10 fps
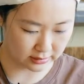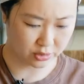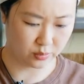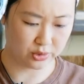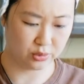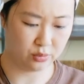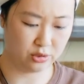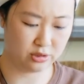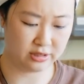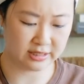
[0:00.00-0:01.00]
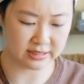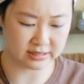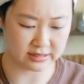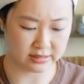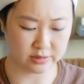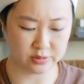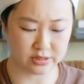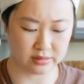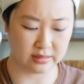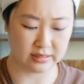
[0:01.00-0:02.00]
So when you ordered this was
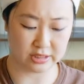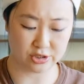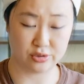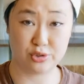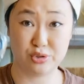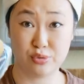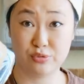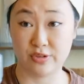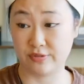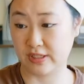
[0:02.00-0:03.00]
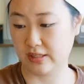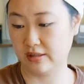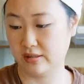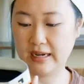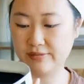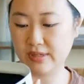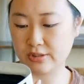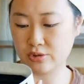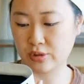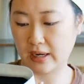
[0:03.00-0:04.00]
an additional $2.50. I have
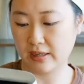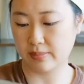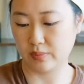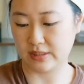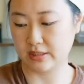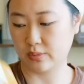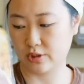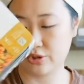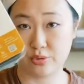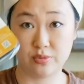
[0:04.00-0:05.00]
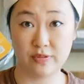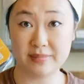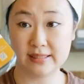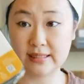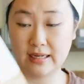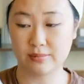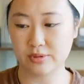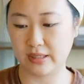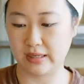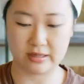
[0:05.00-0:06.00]
yet to try it, but we did order 2 of them this time
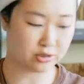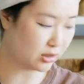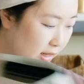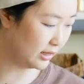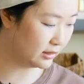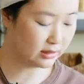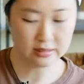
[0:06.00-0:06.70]
so that I could try it.